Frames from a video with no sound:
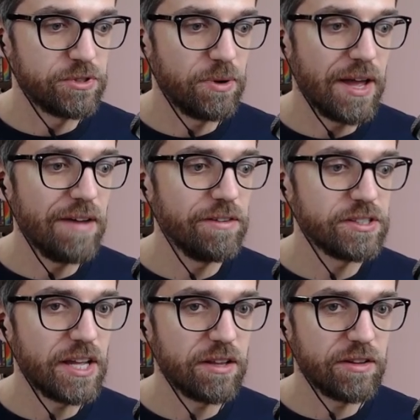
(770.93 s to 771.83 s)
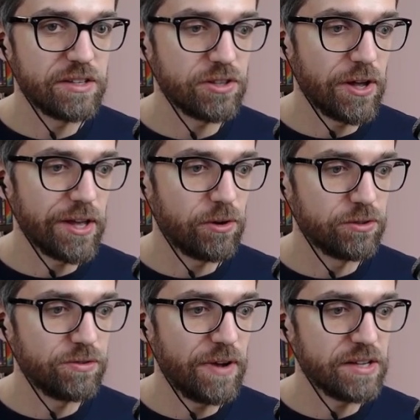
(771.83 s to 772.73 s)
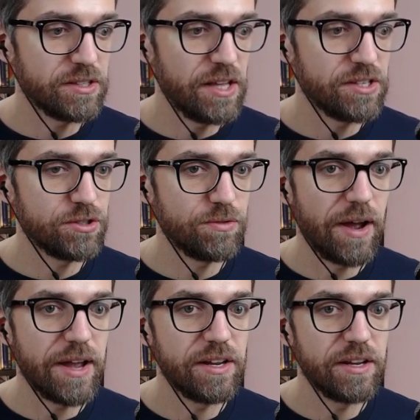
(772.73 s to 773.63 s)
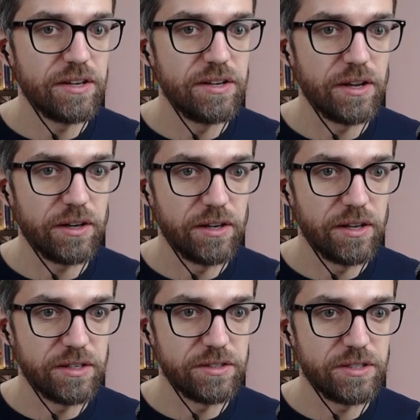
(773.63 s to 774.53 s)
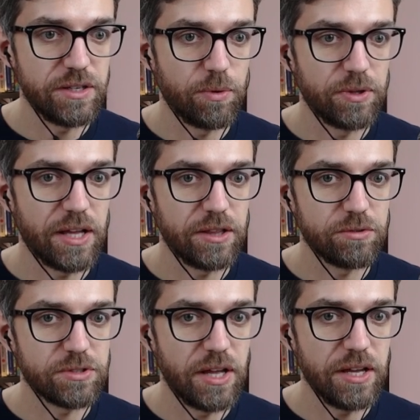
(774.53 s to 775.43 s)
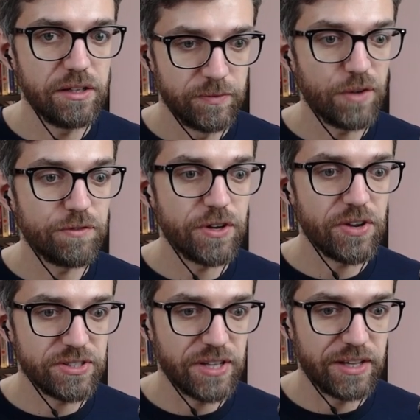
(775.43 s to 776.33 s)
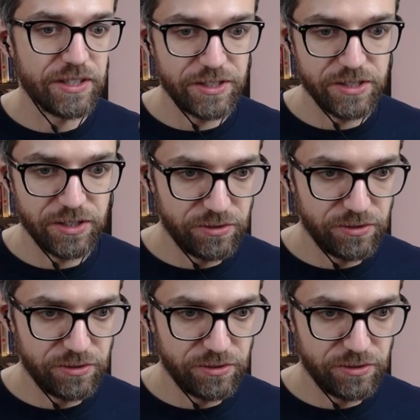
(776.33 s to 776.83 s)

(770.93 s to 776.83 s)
So I have it set as high contrast. Let's try none and see what that looks like. Not very exciting, is it?